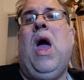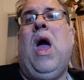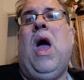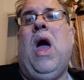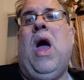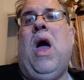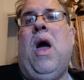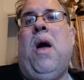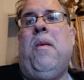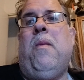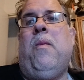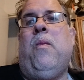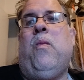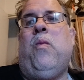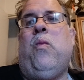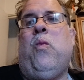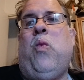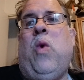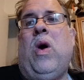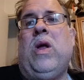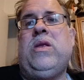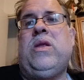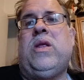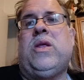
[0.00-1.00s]

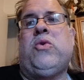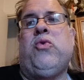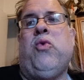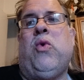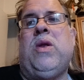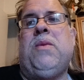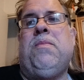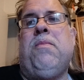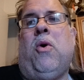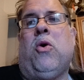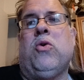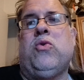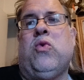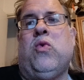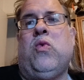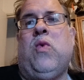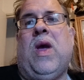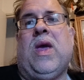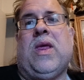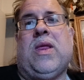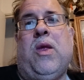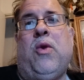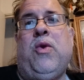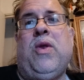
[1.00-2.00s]
1 destroyed model,
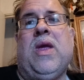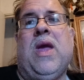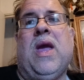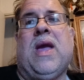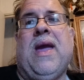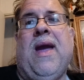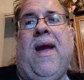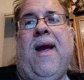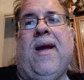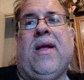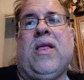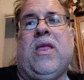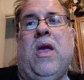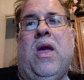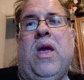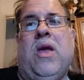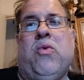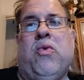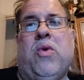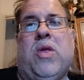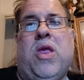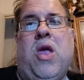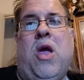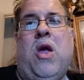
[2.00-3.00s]
excluding a character,
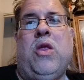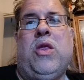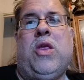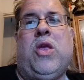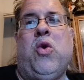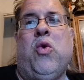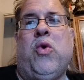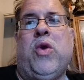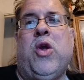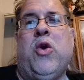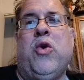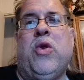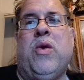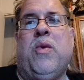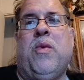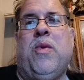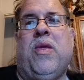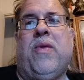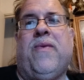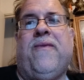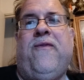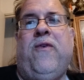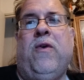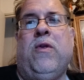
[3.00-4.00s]
is returned to your unit with
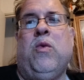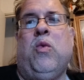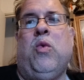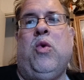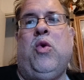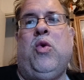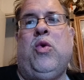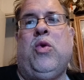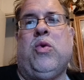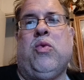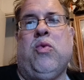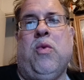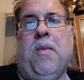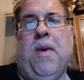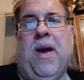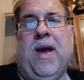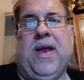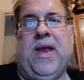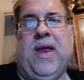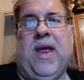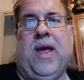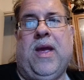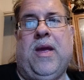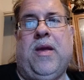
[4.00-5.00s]
its full wounds
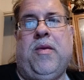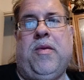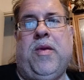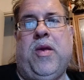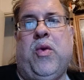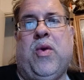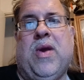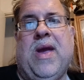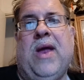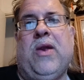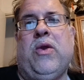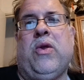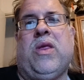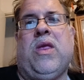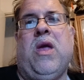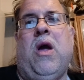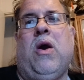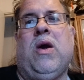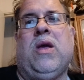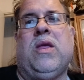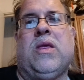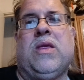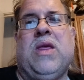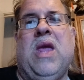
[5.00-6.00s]
remaining. You cannot
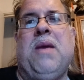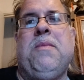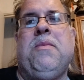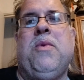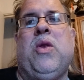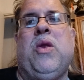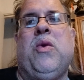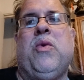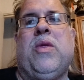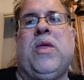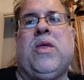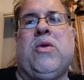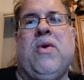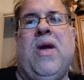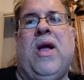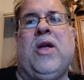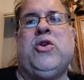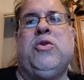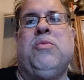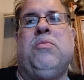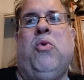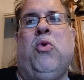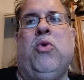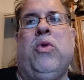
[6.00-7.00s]
target the same unit with this
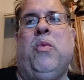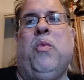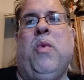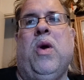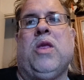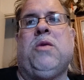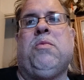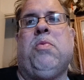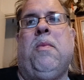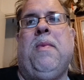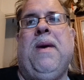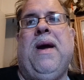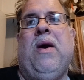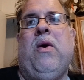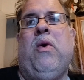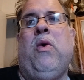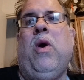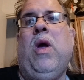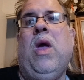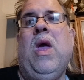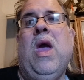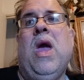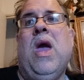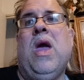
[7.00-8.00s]
stratagem more than once per battle.
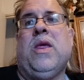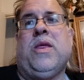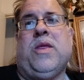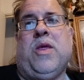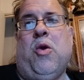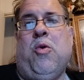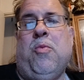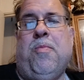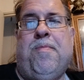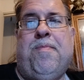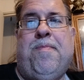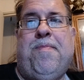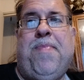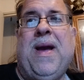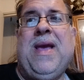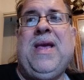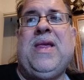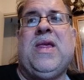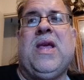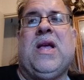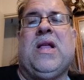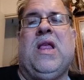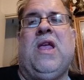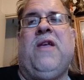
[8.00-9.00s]
So
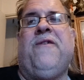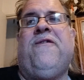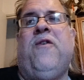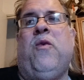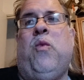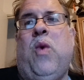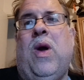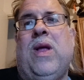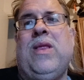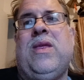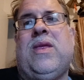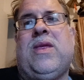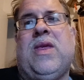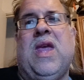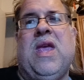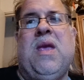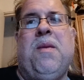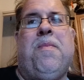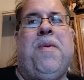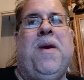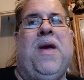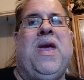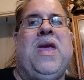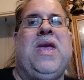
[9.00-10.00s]
basically, for 1
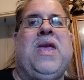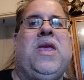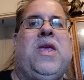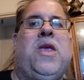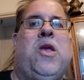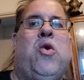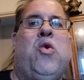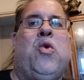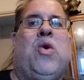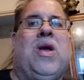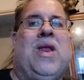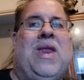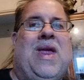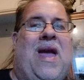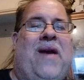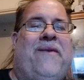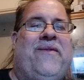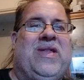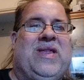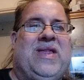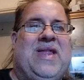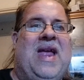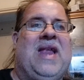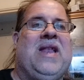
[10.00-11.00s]
CP, you can have
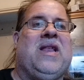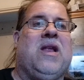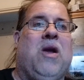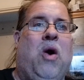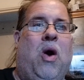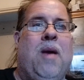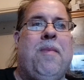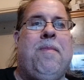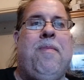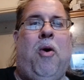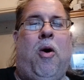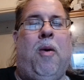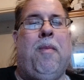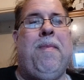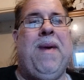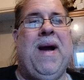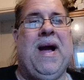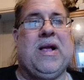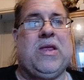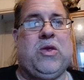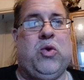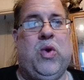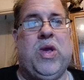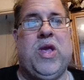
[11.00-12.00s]
a dead guy pop
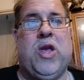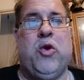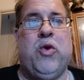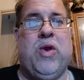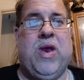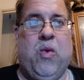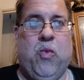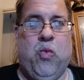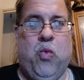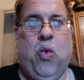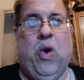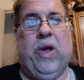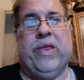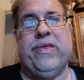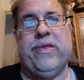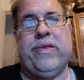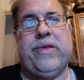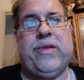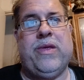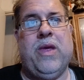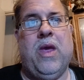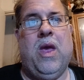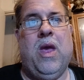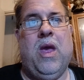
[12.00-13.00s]
back to a unit
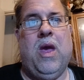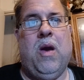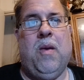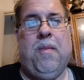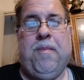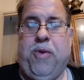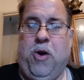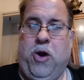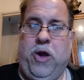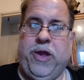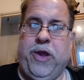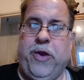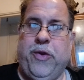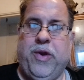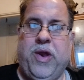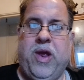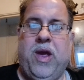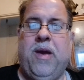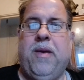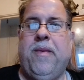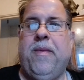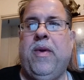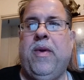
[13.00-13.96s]
once per unit.